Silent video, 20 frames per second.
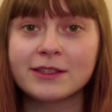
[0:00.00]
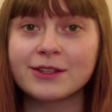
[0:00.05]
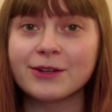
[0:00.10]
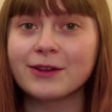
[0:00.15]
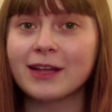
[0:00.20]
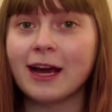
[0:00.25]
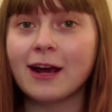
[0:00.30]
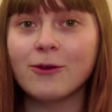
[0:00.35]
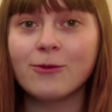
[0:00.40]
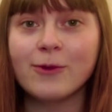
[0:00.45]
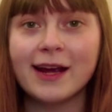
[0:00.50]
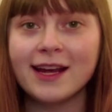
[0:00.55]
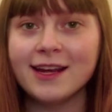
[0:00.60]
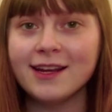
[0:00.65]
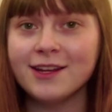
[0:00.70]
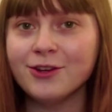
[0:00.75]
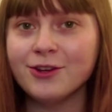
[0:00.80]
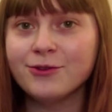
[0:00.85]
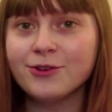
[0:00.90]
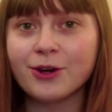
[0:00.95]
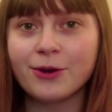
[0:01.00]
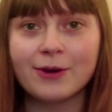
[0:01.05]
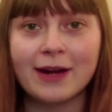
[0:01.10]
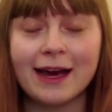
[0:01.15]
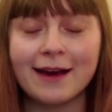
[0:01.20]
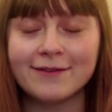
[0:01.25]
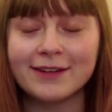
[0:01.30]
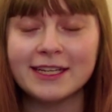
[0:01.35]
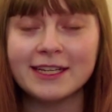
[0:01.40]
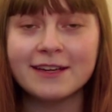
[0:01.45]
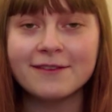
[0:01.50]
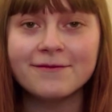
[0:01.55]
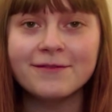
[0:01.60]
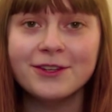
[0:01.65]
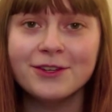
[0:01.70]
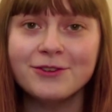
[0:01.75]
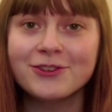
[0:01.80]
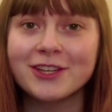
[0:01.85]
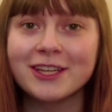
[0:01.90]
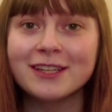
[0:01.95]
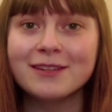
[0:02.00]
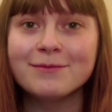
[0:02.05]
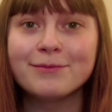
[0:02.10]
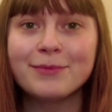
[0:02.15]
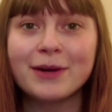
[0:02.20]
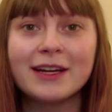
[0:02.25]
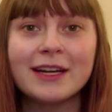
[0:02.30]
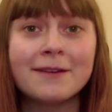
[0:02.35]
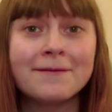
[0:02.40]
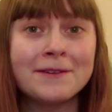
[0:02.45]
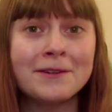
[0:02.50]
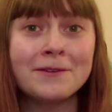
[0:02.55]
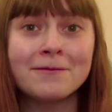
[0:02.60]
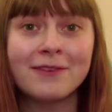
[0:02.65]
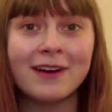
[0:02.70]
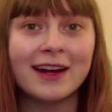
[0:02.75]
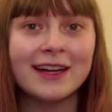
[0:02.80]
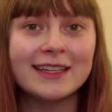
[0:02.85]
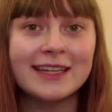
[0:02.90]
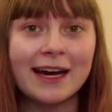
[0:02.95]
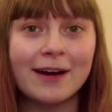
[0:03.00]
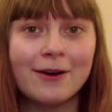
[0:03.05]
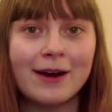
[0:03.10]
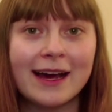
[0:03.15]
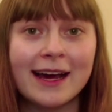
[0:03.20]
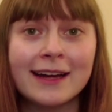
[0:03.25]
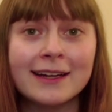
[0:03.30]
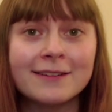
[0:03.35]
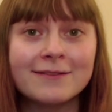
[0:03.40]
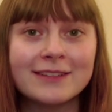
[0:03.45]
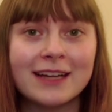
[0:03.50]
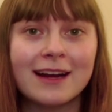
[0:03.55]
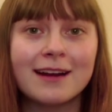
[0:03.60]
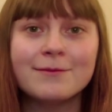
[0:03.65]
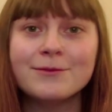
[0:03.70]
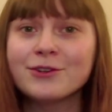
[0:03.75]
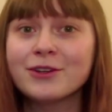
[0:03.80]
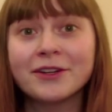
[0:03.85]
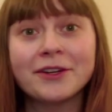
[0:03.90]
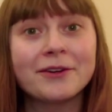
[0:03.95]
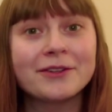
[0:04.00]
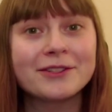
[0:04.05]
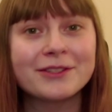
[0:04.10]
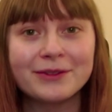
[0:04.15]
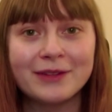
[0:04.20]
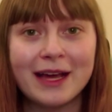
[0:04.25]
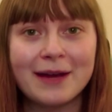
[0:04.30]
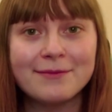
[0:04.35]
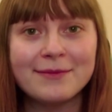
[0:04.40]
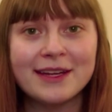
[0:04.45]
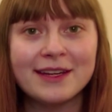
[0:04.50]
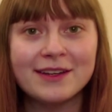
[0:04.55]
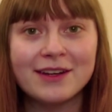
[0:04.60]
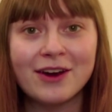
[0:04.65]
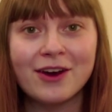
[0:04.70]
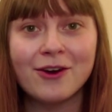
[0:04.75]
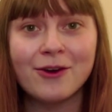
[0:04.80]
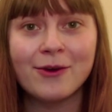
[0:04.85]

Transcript: so that way you don't have any confusion, but if you find out ahead of time, you can also let me know